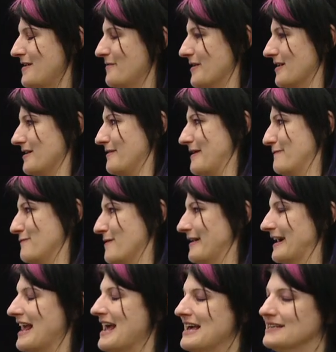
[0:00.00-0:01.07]
they work their way
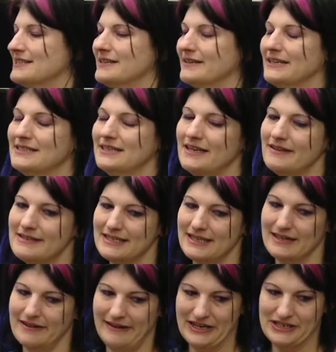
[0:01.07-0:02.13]
forward. So continuous
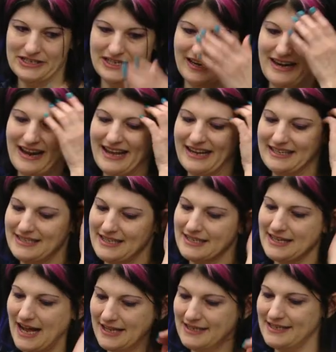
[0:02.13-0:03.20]
integration is this
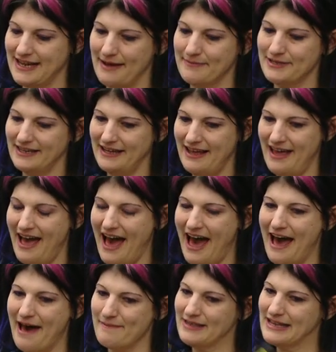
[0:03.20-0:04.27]
concept
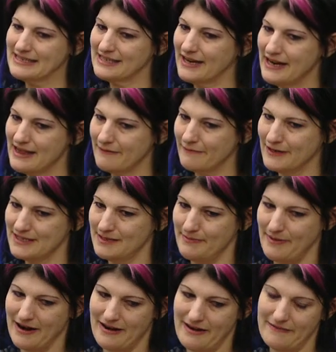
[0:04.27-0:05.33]
um, that's kind of the first
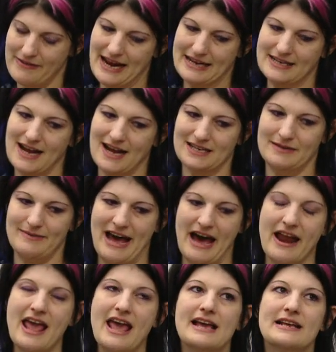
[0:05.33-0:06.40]
part of, that I talked about.